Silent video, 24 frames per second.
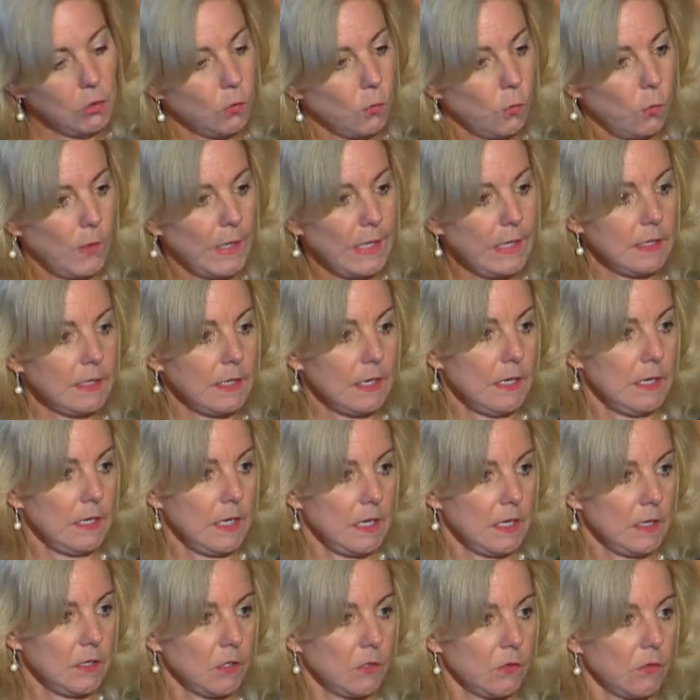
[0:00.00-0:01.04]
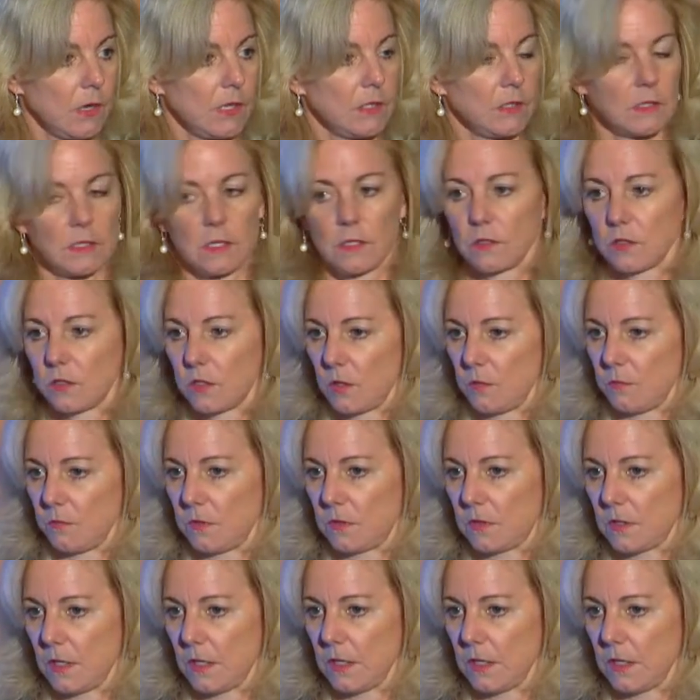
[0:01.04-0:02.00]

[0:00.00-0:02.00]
We can integrate systems